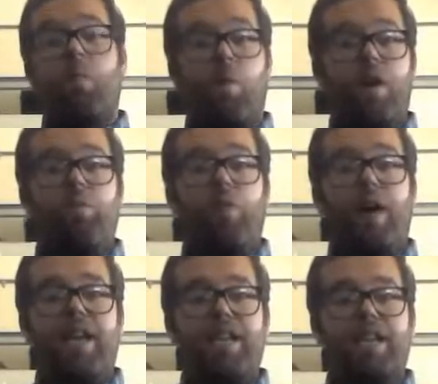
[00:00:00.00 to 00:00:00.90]
One
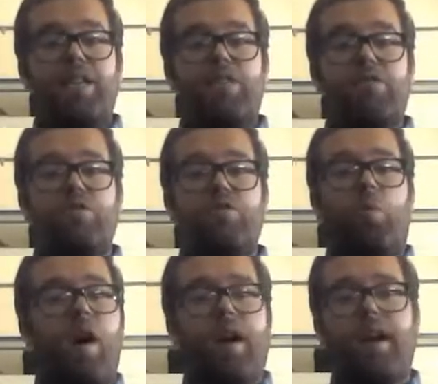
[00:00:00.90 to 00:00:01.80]
way is
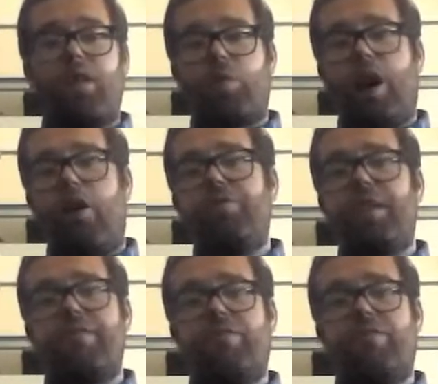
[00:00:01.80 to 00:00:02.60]
walking around the